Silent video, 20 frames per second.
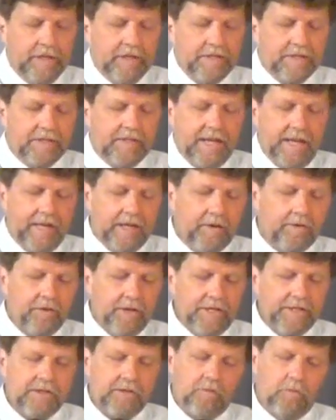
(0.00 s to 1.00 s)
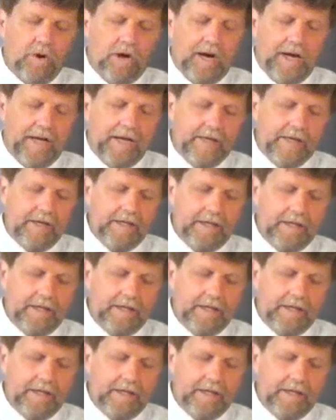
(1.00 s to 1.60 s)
state a reason why it